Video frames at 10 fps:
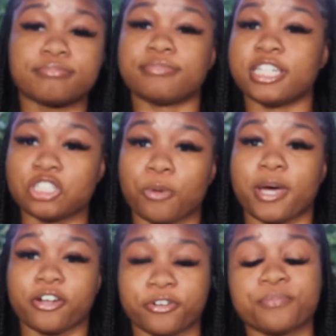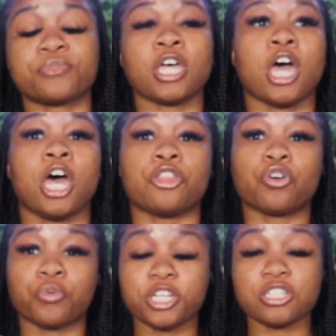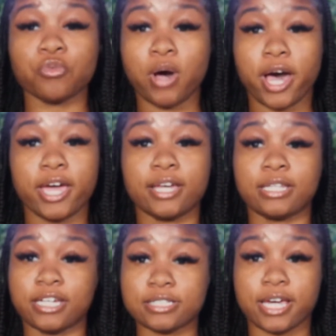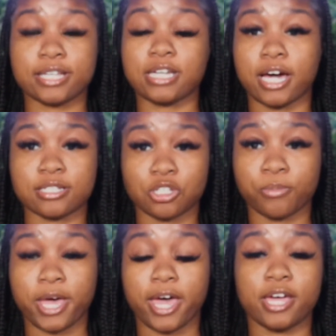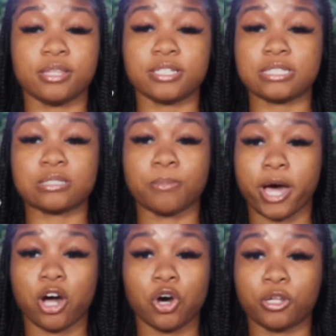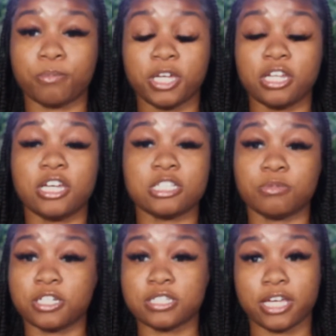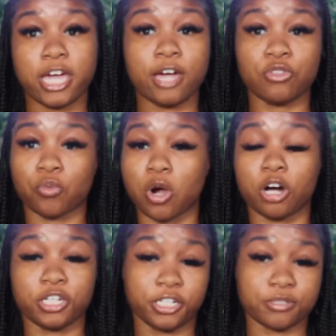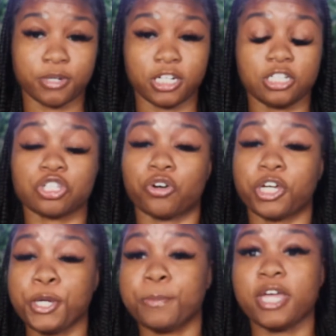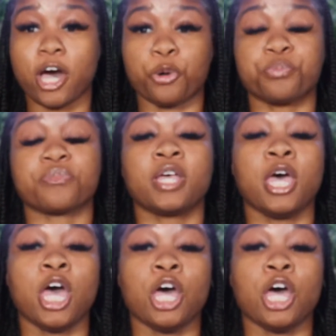It don't matter. The reason why Atlanta has gotten so bad, and this is my whole opinion, is because they gave the wrong niggas money. So hear me out.